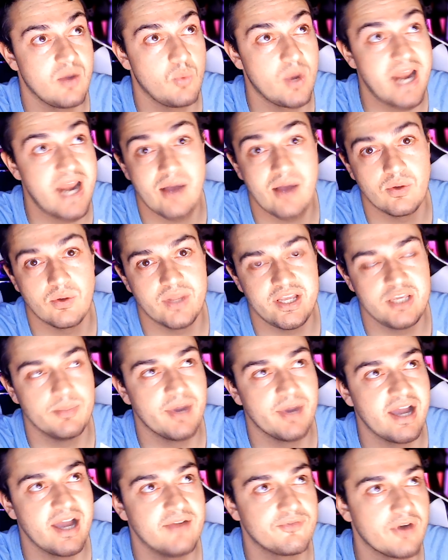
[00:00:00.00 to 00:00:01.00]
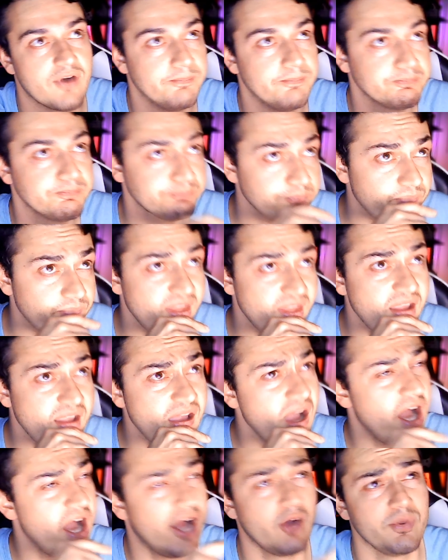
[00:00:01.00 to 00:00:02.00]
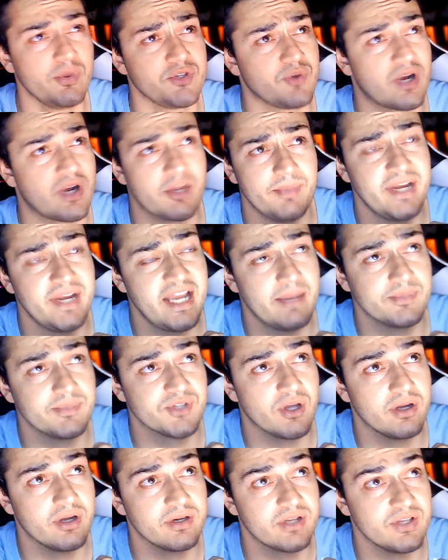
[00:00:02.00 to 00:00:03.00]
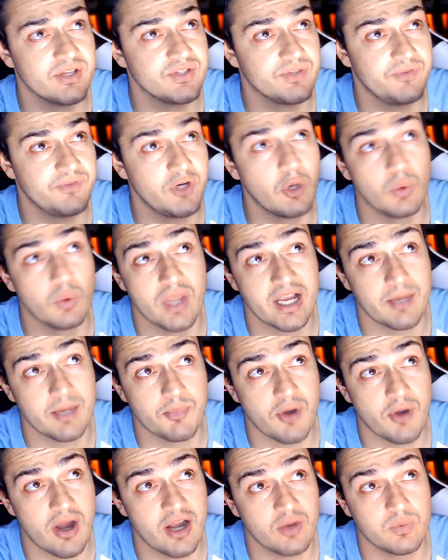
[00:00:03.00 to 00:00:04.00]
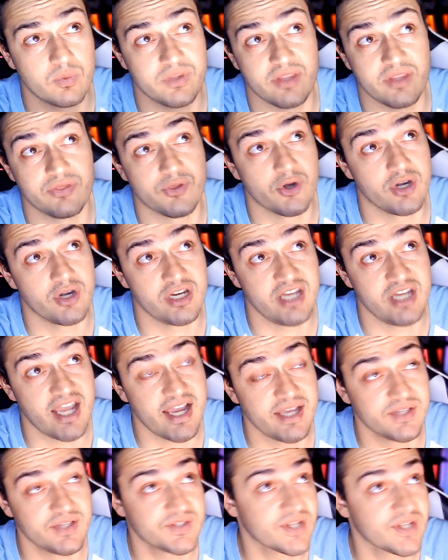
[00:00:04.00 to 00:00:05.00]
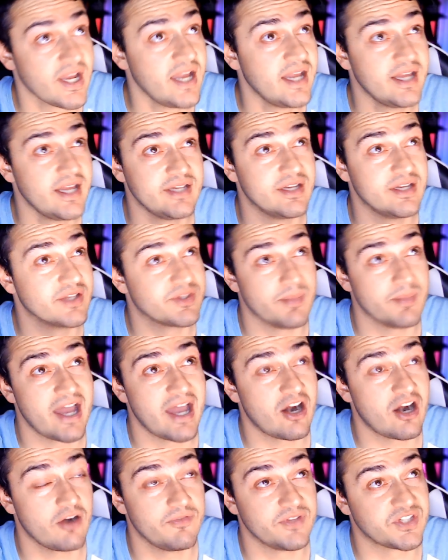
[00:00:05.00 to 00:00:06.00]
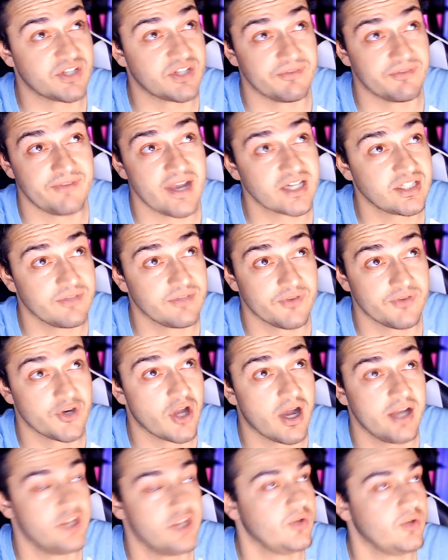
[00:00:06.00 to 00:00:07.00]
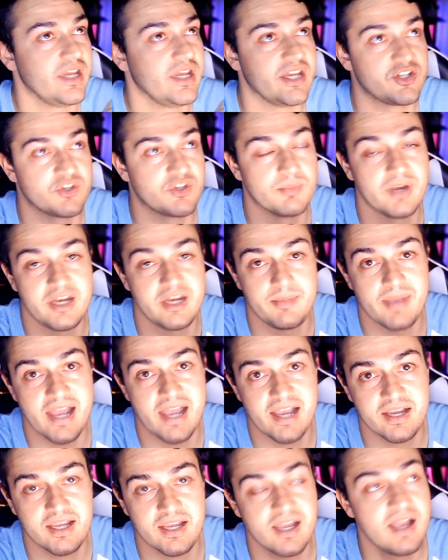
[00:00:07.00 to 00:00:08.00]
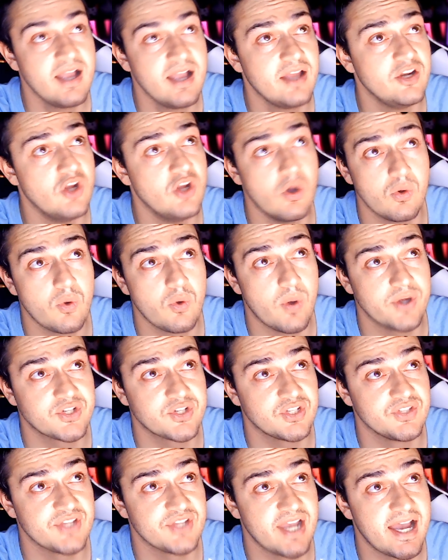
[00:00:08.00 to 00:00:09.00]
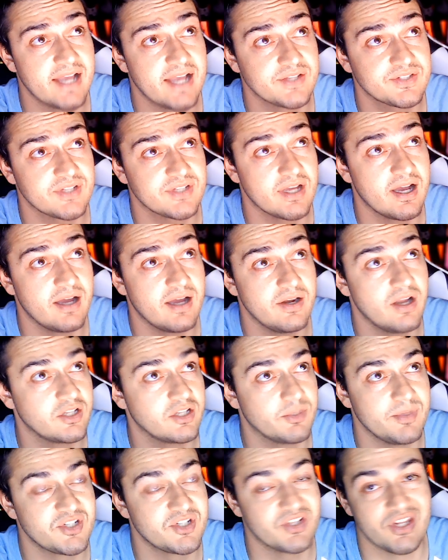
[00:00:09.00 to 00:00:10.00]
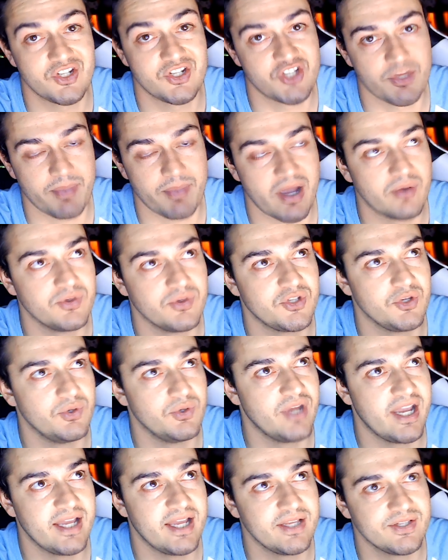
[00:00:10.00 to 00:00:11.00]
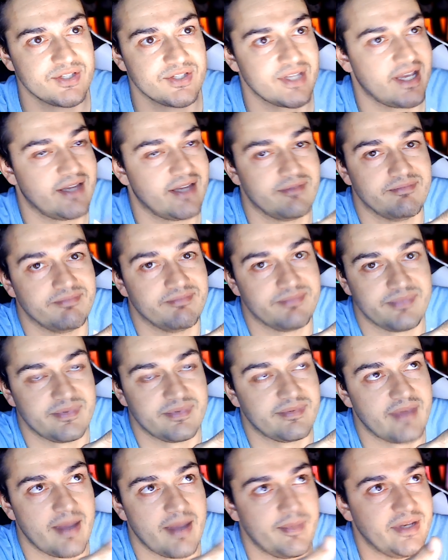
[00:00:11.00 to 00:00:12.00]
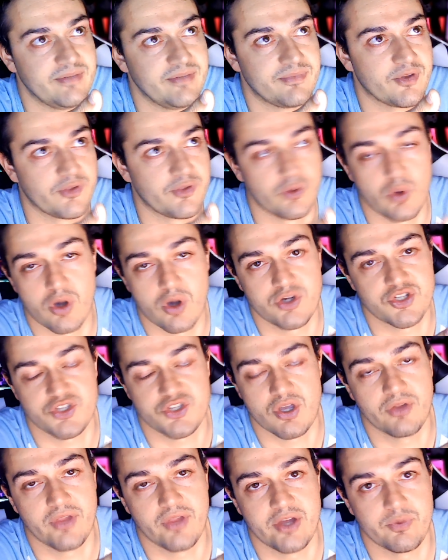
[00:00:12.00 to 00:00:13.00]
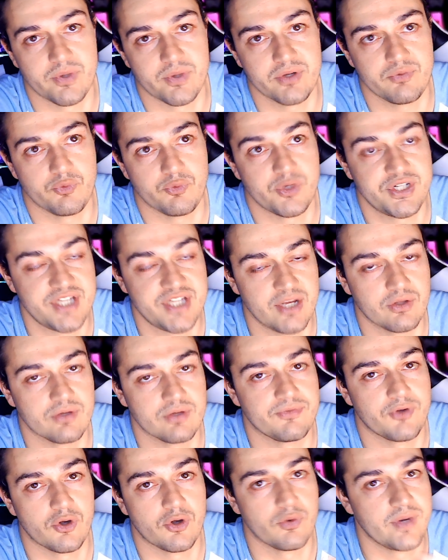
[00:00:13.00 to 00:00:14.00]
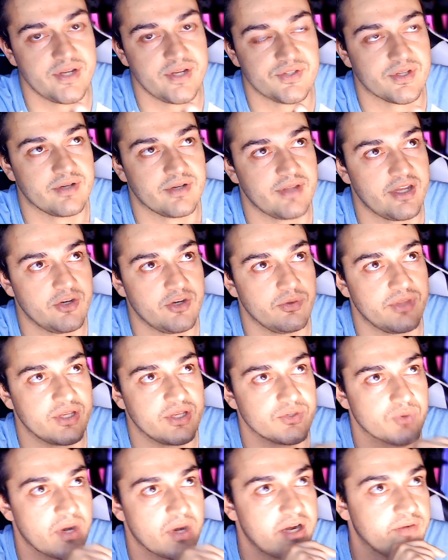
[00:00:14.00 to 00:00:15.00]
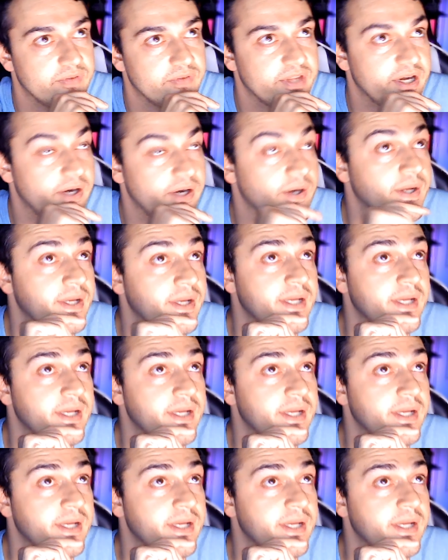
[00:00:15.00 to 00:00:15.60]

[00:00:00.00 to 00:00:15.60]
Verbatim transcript: what outlet you buy it from. I always recommend Amazon, because if you don't like a product within 30 days, doesn't matter if it's defective or not, you can get your money back, no questions asked. Not to mention they ship out in 2 days, and I mean, they're the largest online retailer for a reason. They do things right over there.